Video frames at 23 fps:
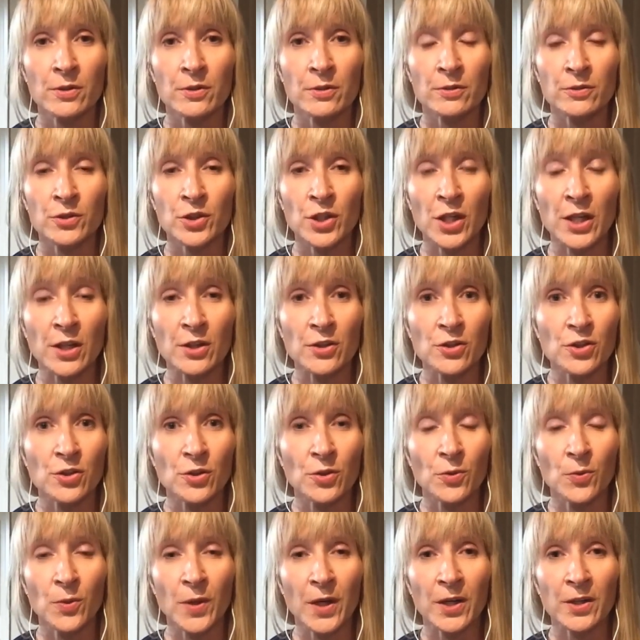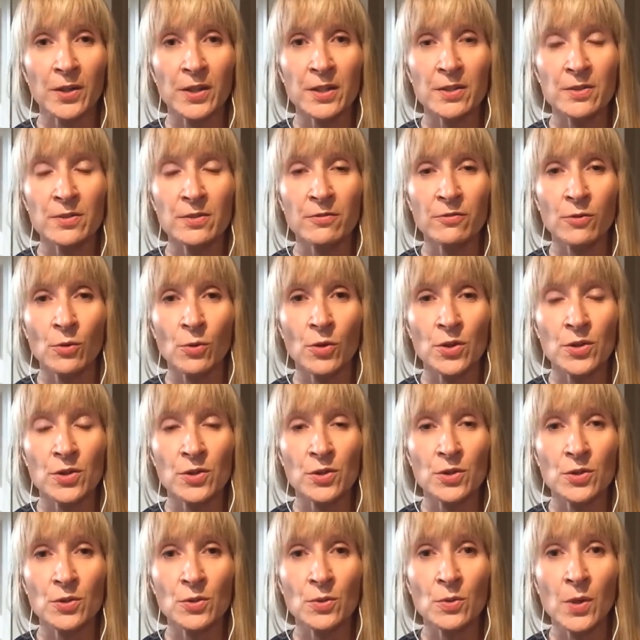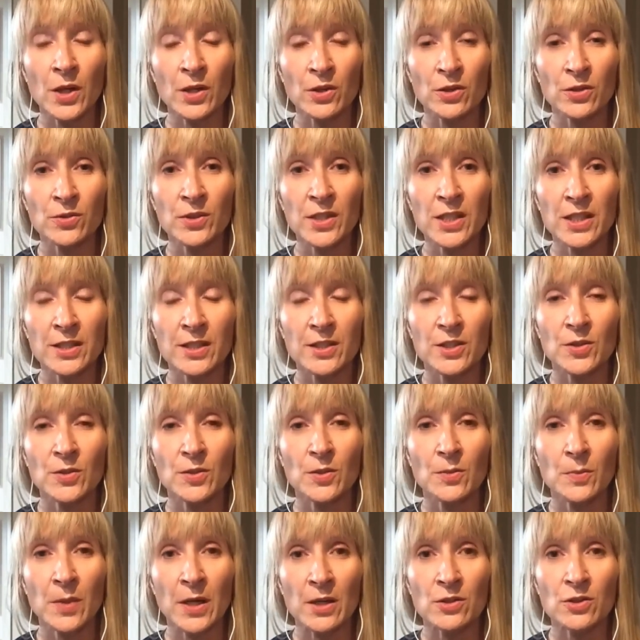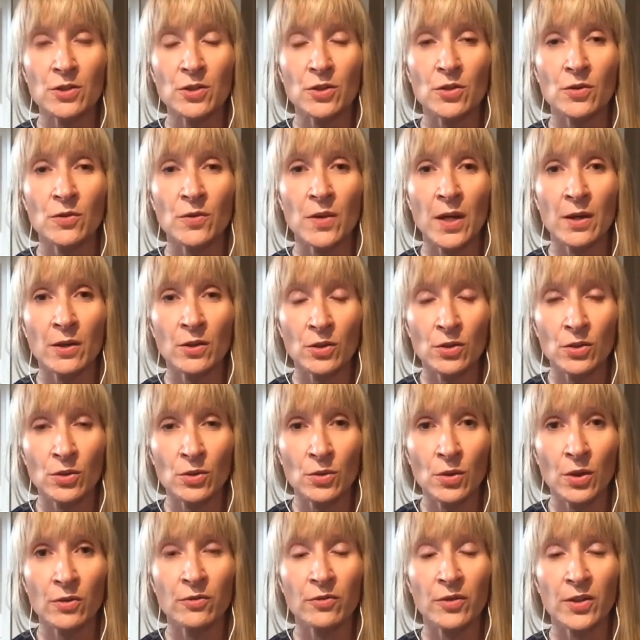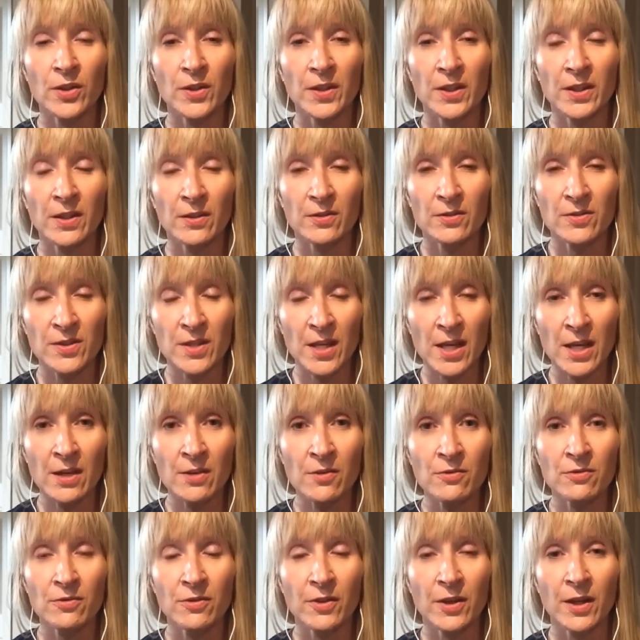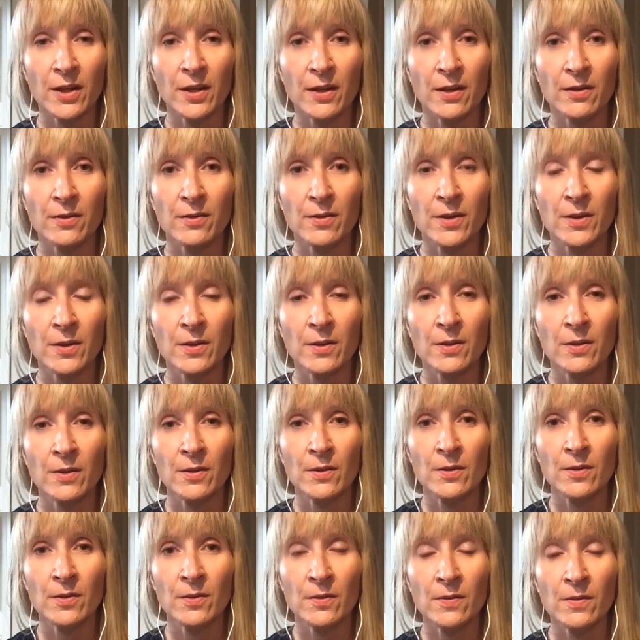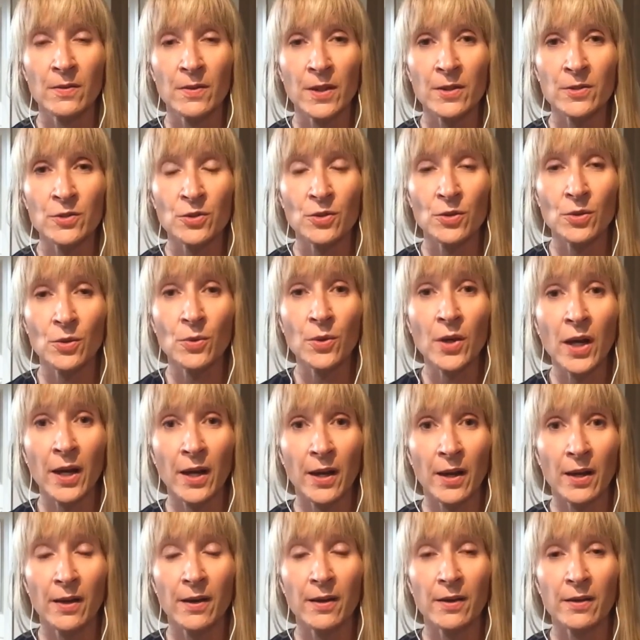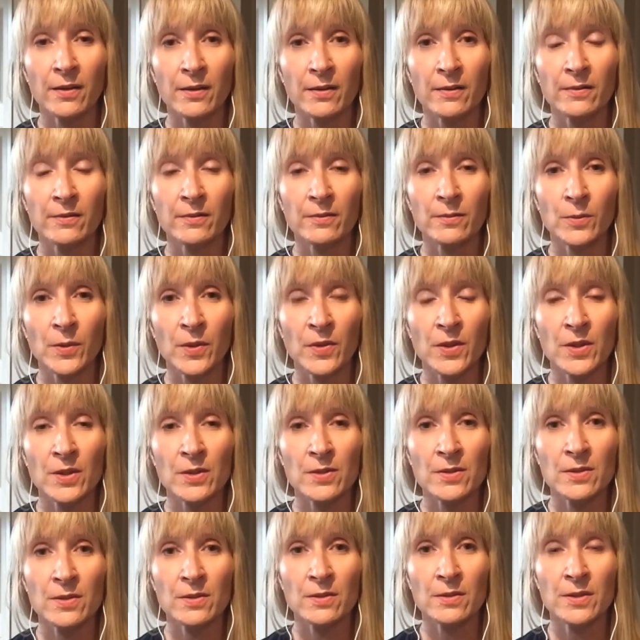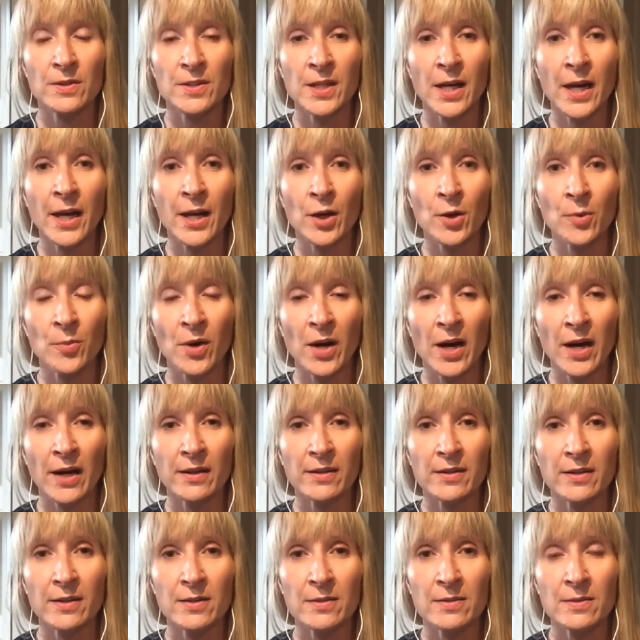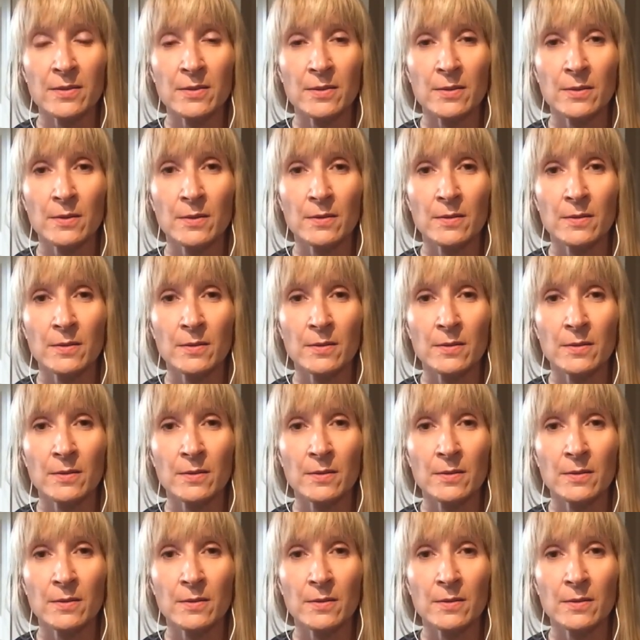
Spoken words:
change your awareness, of course, do what you need to do to make sure that you are feeling safe and that you're okay with this entire practice.